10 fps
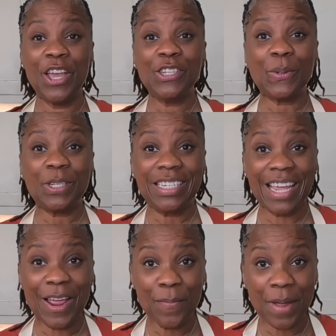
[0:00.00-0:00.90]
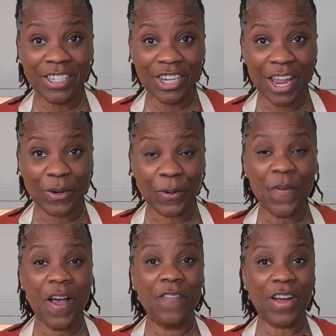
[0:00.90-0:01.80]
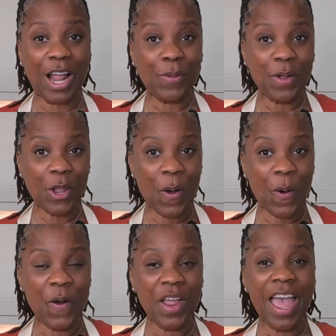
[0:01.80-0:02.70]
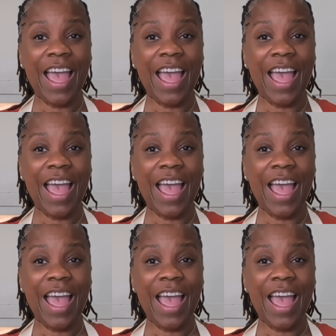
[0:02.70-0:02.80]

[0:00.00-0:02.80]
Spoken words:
So today on my channel, follow along